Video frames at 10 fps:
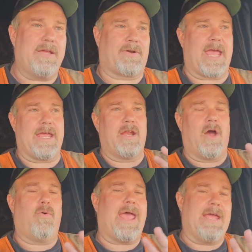
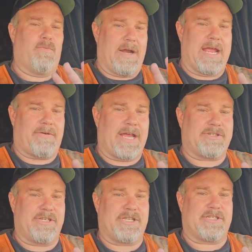in '08, when they
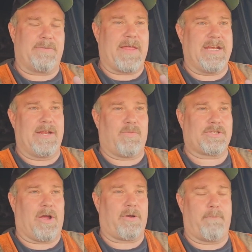crashed the system, they did
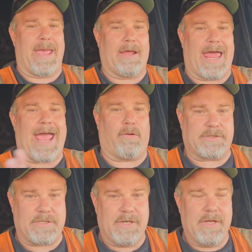what's called a bailout,